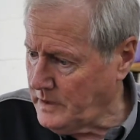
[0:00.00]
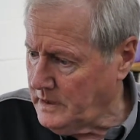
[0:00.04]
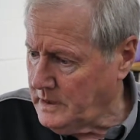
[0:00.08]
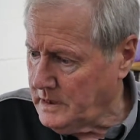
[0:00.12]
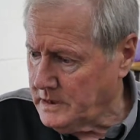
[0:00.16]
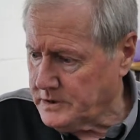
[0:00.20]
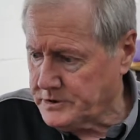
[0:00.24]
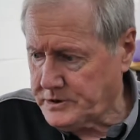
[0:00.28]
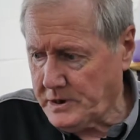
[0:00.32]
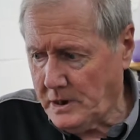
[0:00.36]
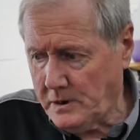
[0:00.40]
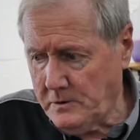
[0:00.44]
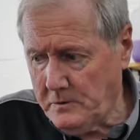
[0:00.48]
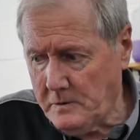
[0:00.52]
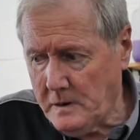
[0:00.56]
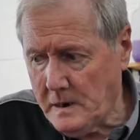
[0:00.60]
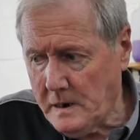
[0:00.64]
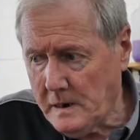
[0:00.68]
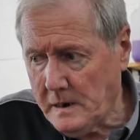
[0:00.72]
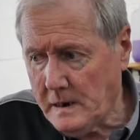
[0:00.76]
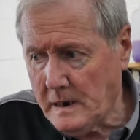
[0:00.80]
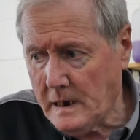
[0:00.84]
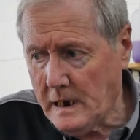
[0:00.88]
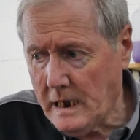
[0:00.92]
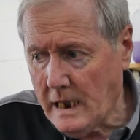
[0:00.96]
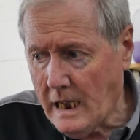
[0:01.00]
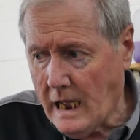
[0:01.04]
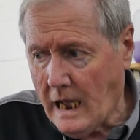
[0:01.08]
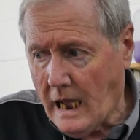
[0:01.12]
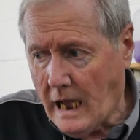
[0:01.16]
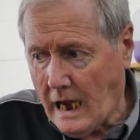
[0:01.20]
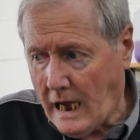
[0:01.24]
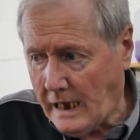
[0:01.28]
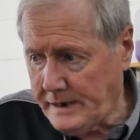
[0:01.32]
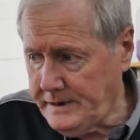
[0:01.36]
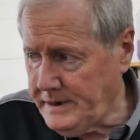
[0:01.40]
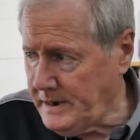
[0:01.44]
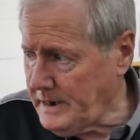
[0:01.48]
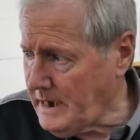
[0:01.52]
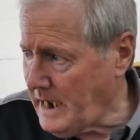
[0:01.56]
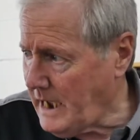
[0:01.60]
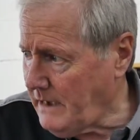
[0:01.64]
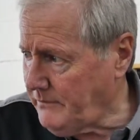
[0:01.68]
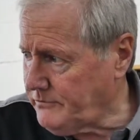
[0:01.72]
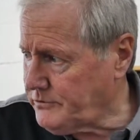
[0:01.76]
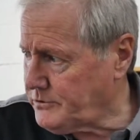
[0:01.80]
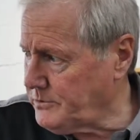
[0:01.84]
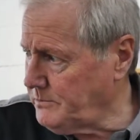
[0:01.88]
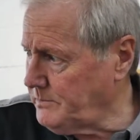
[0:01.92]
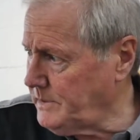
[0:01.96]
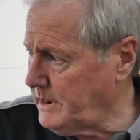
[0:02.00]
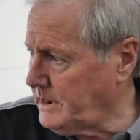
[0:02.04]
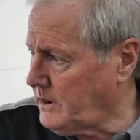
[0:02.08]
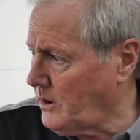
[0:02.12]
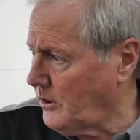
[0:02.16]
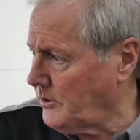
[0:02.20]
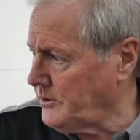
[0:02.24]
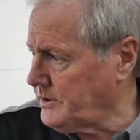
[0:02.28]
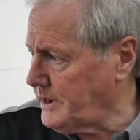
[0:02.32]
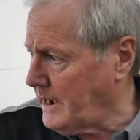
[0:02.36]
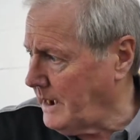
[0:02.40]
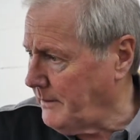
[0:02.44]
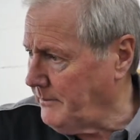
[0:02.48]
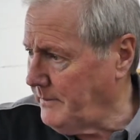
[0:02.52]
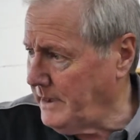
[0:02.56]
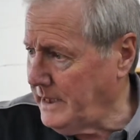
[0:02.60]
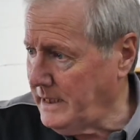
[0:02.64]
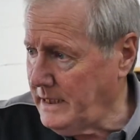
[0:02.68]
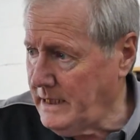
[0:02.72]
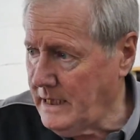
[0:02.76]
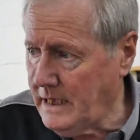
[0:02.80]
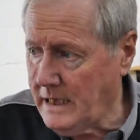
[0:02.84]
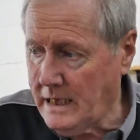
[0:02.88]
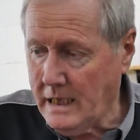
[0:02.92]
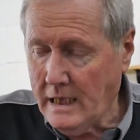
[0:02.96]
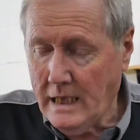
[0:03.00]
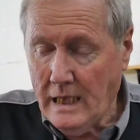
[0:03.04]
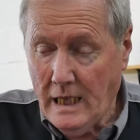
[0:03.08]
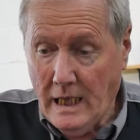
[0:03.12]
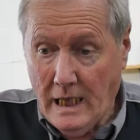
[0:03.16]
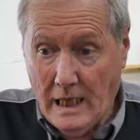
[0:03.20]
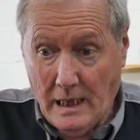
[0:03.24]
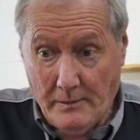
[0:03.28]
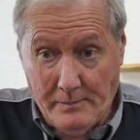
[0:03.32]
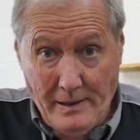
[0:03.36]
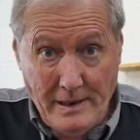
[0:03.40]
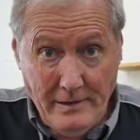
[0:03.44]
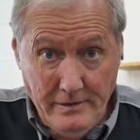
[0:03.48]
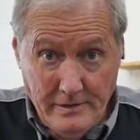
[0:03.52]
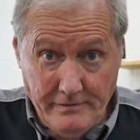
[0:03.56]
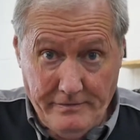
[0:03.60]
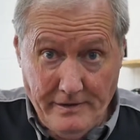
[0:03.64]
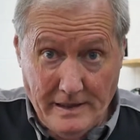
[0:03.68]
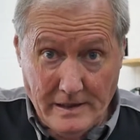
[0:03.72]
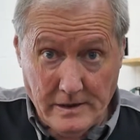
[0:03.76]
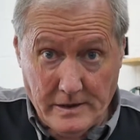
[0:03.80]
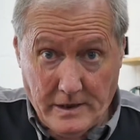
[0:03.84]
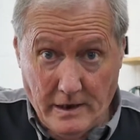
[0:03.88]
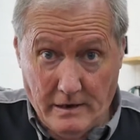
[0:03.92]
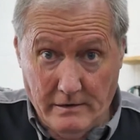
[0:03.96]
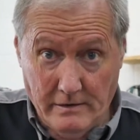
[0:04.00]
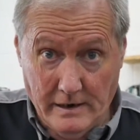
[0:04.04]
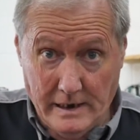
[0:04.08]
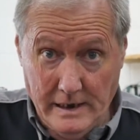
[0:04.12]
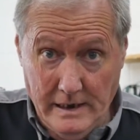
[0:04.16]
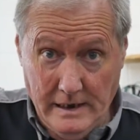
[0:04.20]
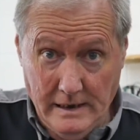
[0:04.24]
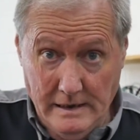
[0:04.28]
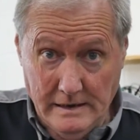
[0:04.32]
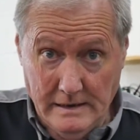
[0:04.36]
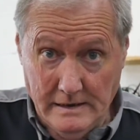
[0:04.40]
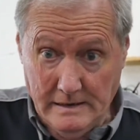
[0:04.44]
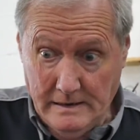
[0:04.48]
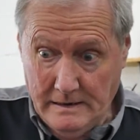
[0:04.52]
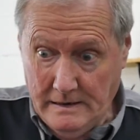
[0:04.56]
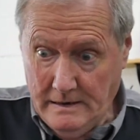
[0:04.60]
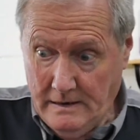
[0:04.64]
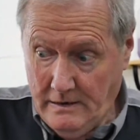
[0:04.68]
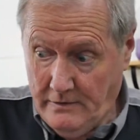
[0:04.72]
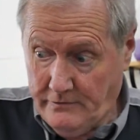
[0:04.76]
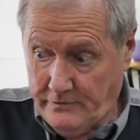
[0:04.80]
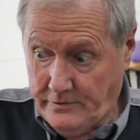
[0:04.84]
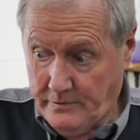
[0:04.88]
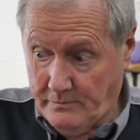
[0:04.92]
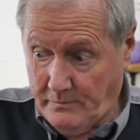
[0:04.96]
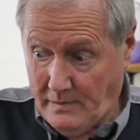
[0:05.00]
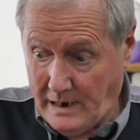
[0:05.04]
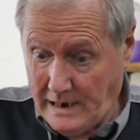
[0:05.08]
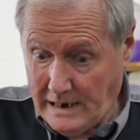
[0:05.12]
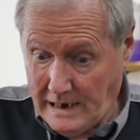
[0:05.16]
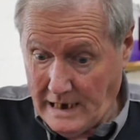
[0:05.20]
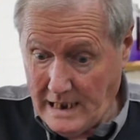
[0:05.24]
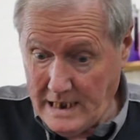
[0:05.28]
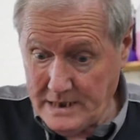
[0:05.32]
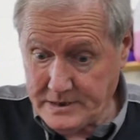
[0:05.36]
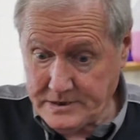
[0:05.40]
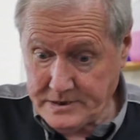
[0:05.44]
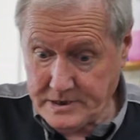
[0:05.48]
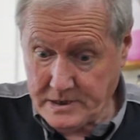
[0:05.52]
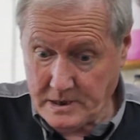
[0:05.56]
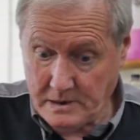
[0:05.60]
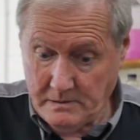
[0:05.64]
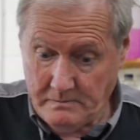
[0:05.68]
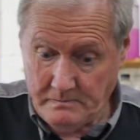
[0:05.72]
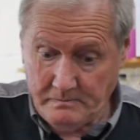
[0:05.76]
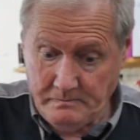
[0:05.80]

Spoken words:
So I did have somebody contact me about the Falcone from my last